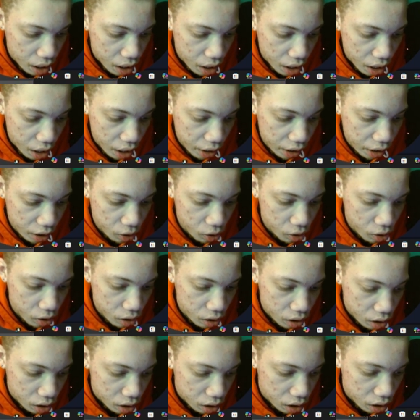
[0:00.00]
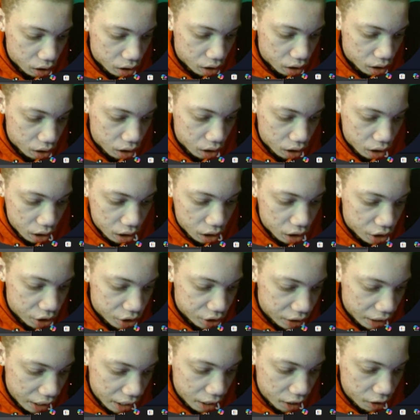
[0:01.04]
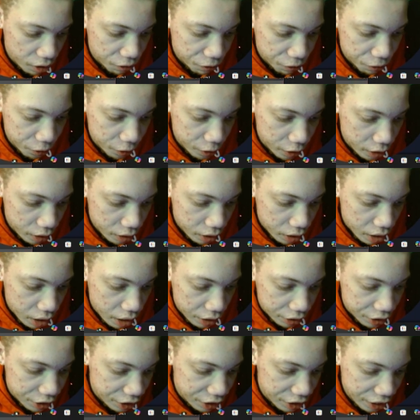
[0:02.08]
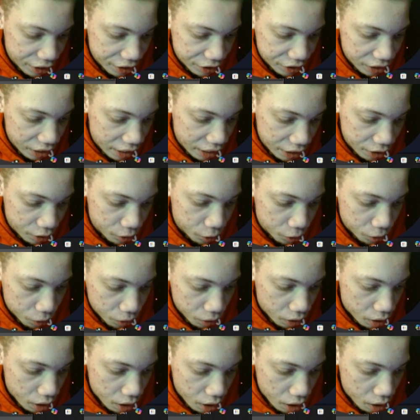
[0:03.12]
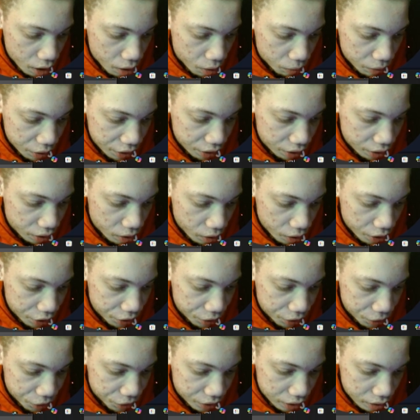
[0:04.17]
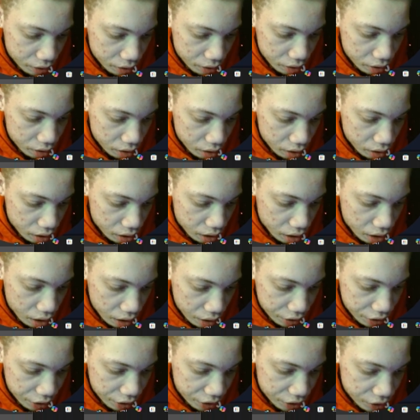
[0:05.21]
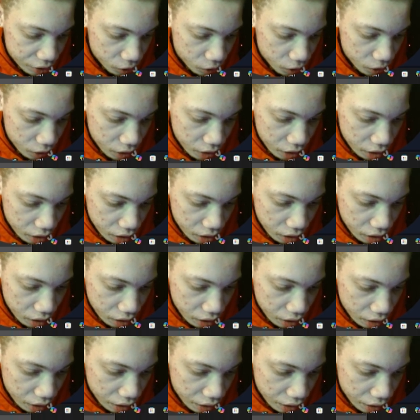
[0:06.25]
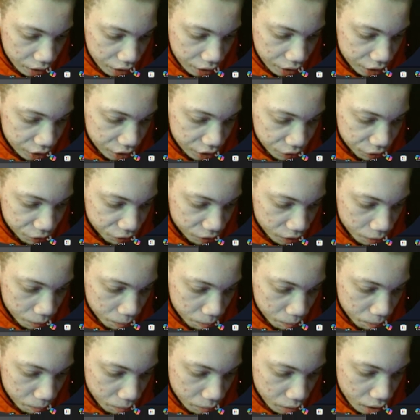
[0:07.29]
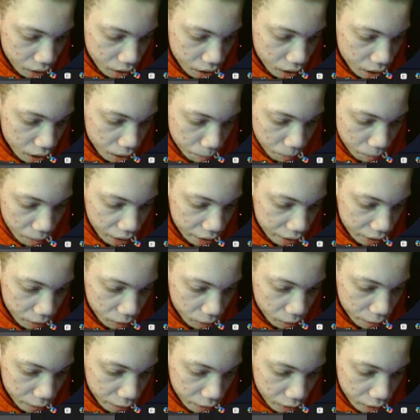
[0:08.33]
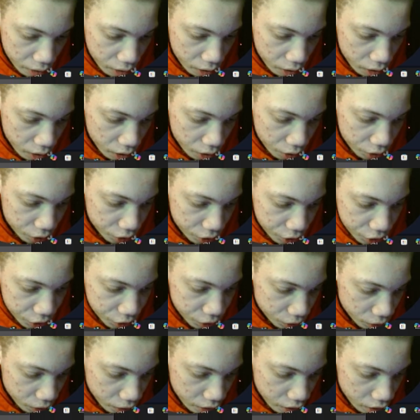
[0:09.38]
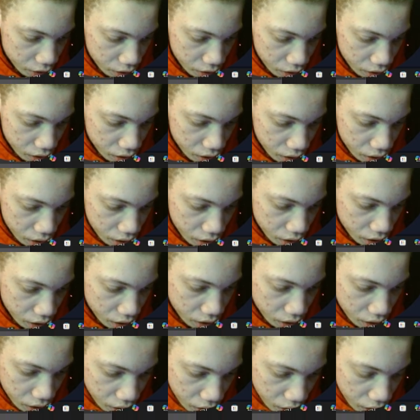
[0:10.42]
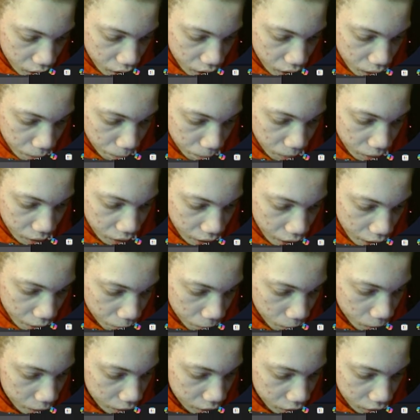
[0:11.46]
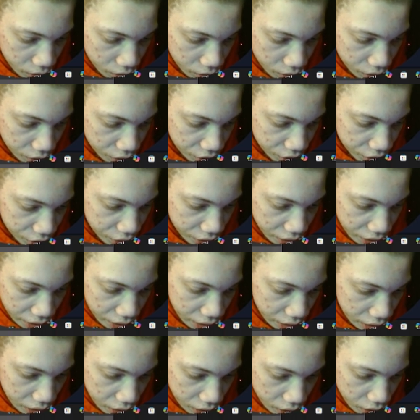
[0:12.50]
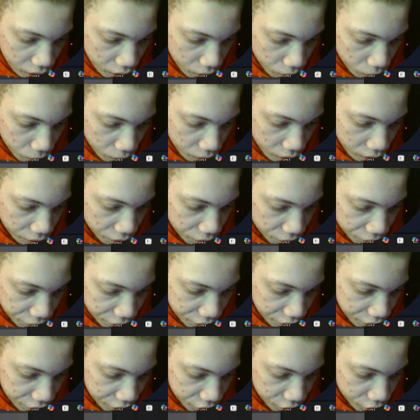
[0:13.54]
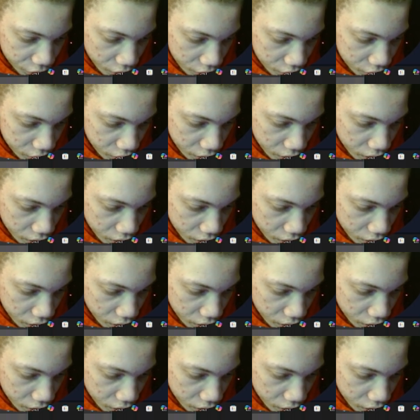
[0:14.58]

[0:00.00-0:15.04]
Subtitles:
a hook style for today's angle we are using. This hook is from my other sort, but I want to stick with this structure